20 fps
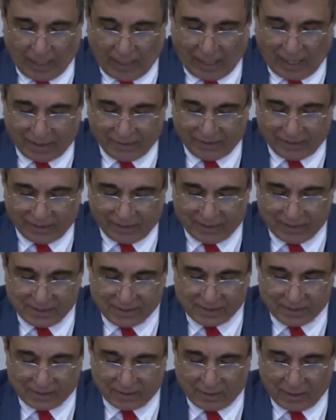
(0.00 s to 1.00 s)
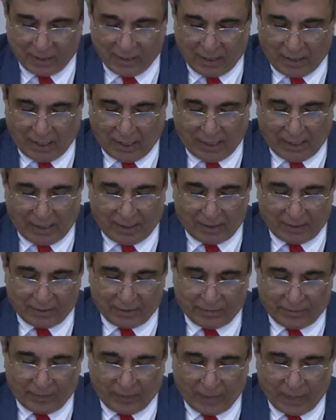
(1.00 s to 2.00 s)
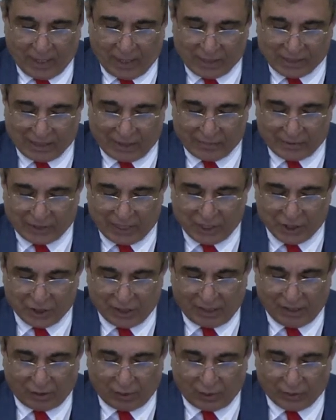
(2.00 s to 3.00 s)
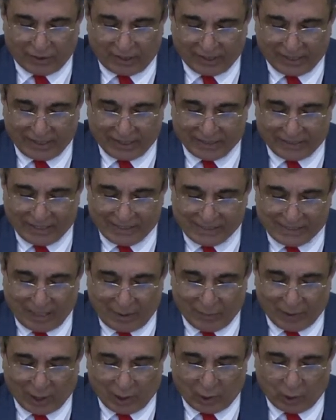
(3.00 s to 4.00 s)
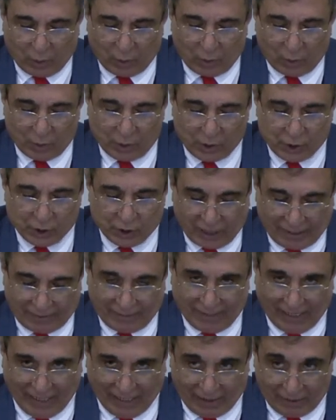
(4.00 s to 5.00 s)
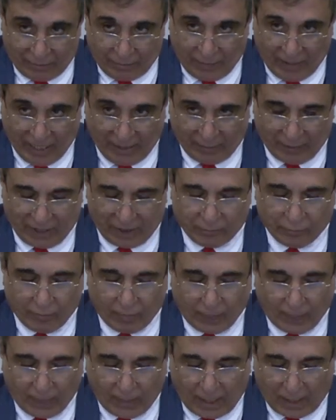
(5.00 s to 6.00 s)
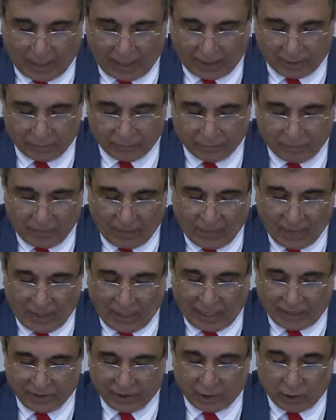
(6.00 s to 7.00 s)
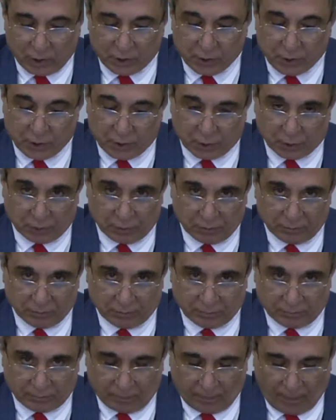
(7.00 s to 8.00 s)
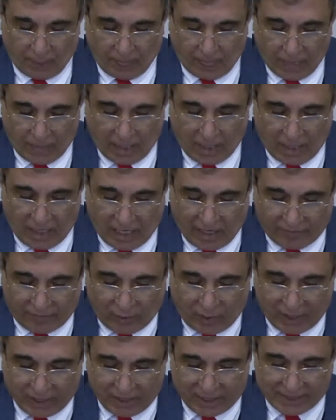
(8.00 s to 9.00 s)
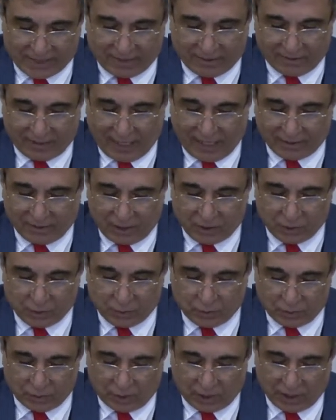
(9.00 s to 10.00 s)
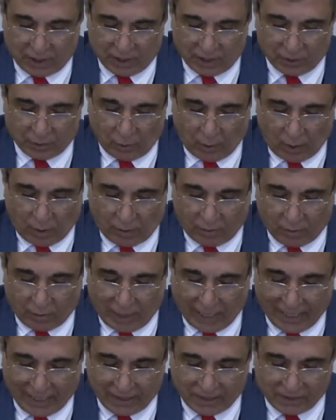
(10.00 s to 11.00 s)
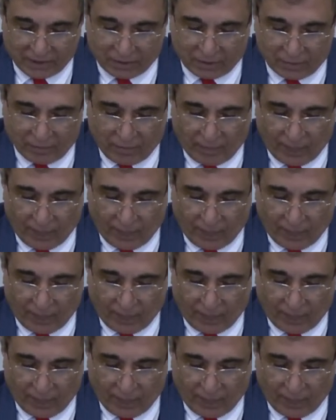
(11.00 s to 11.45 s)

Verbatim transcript: Articles are substantially contradict Islamic law, Sharia, I mean, are Article 2, everyone is entitled to, to all rights